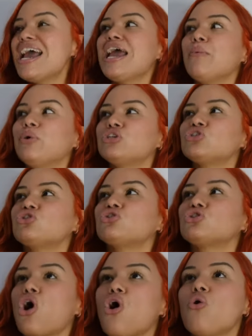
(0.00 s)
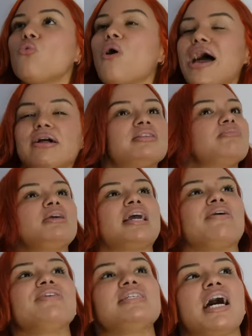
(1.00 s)
It was so wild to me.
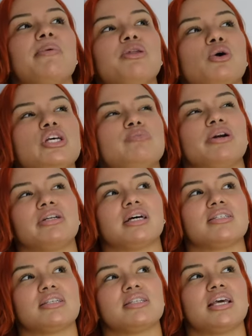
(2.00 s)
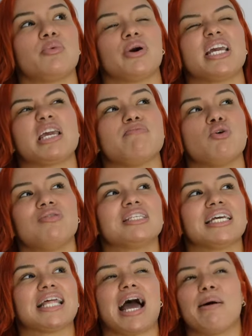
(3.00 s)
Every time the Holy Spirit does this thing where he moves
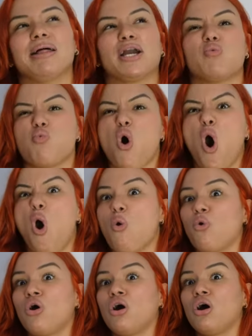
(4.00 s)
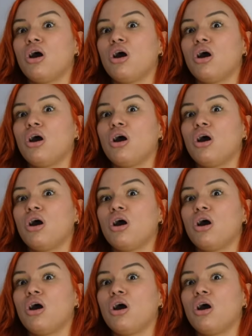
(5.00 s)
like that, I'm like, whoa.